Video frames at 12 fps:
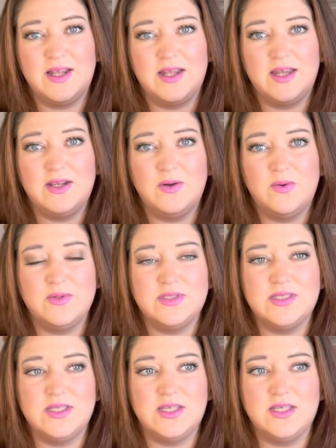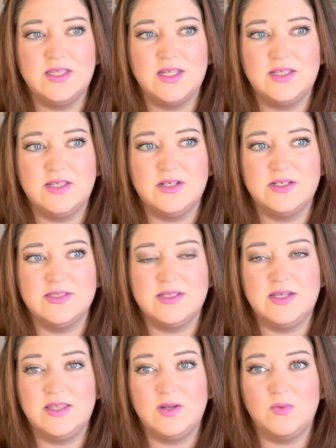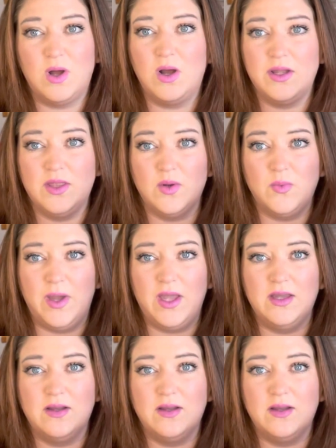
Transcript: and I don't think that there is anything wrong either way.